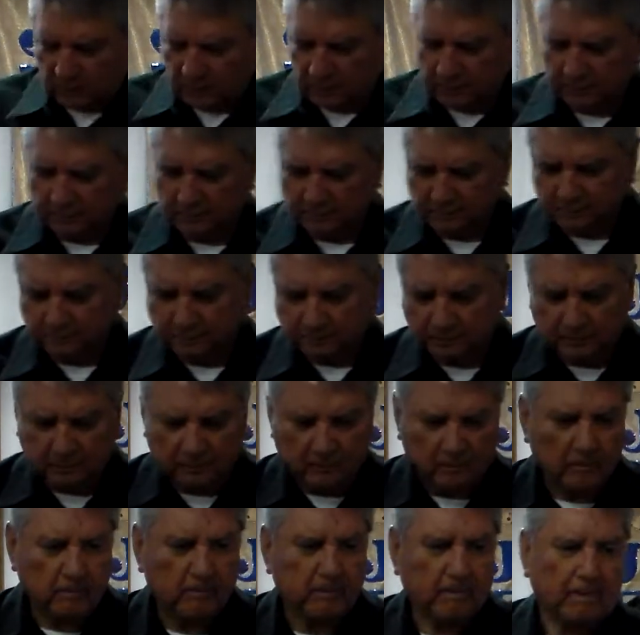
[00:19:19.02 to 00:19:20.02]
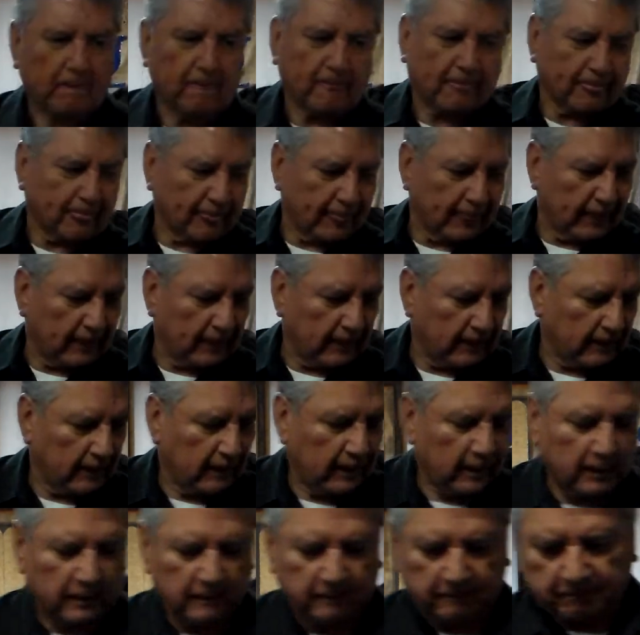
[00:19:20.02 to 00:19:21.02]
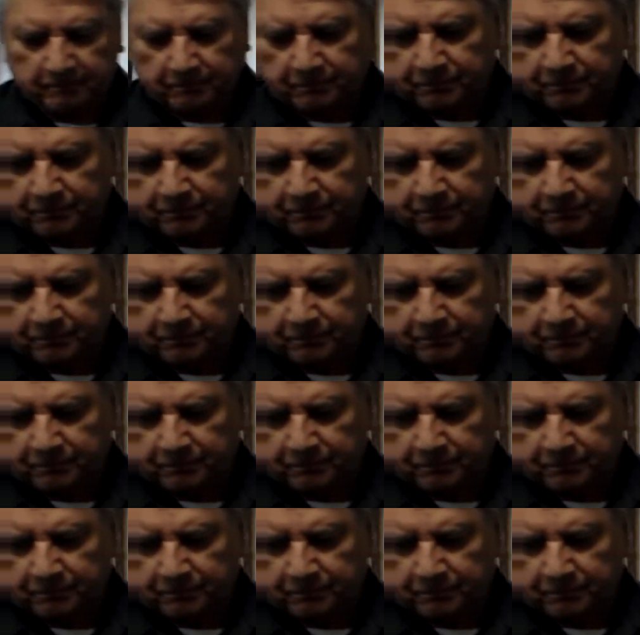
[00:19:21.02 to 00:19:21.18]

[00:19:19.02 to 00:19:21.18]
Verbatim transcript: to give a donation to